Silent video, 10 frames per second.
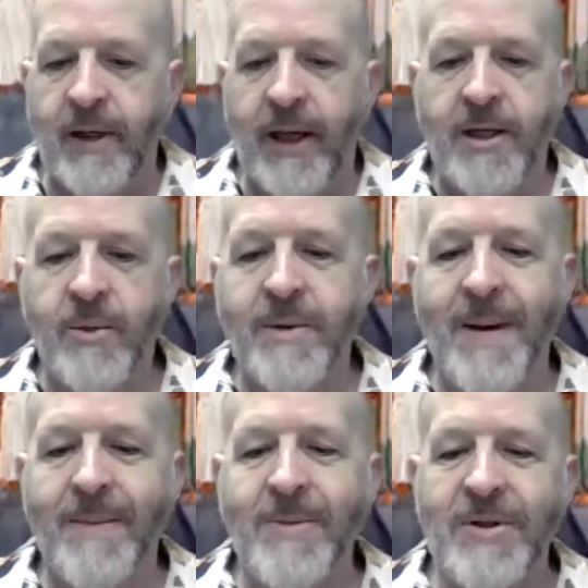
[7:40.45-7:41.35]
And he
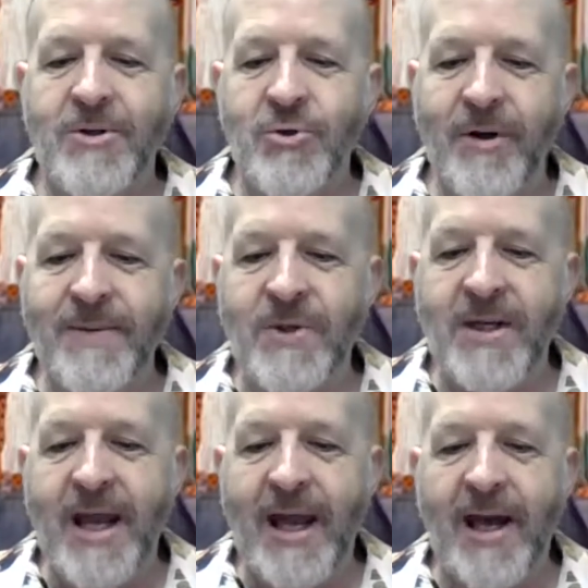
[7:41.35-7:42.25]
remembered the dreams
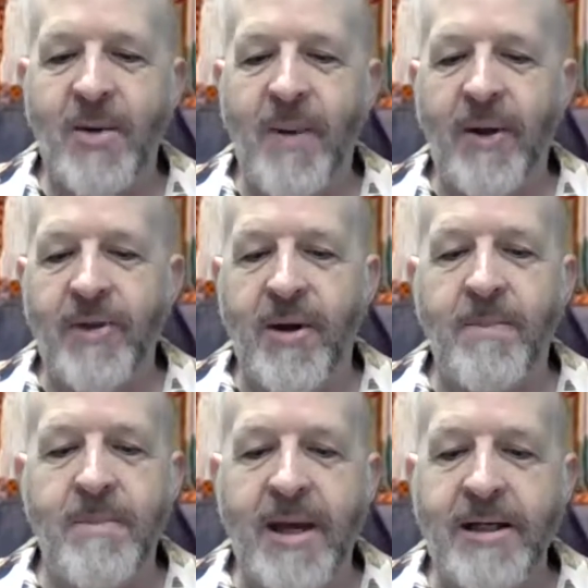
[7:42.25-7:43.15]
he'd had about
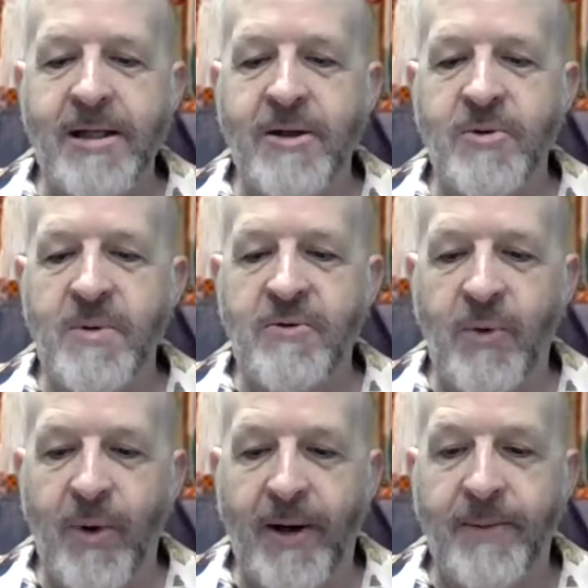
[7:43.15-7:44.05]
them many years
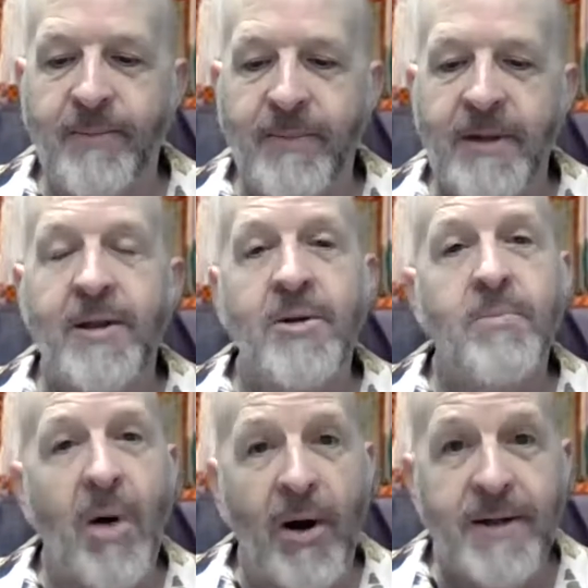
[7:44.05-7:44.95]
before.
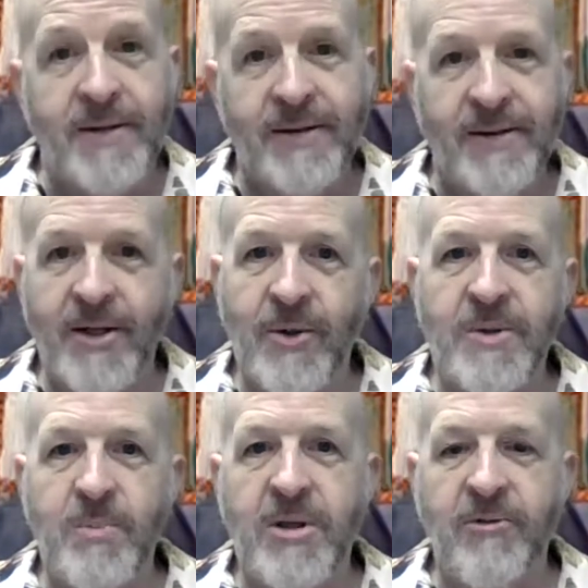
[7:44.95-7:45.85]
Pause. I know
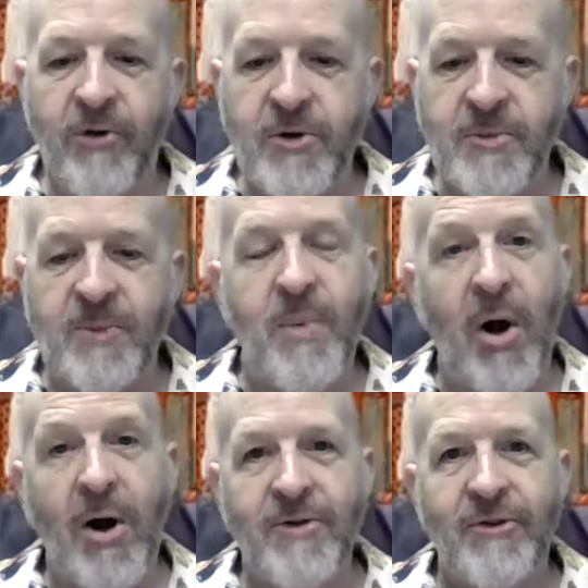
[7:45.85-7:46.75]
it's mid-verse, but
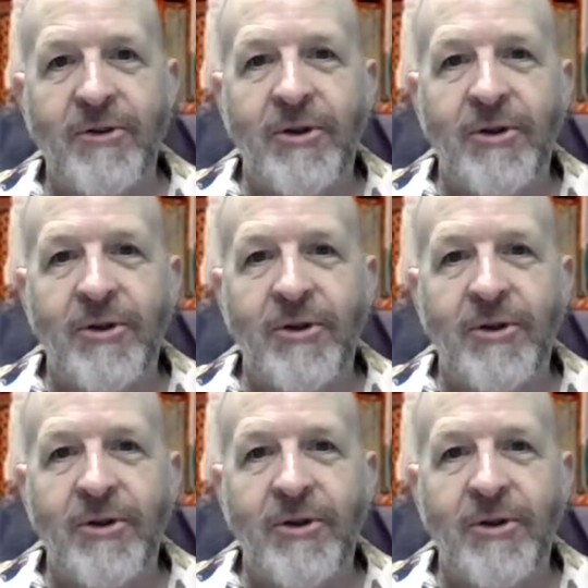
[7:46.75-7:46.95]
pause.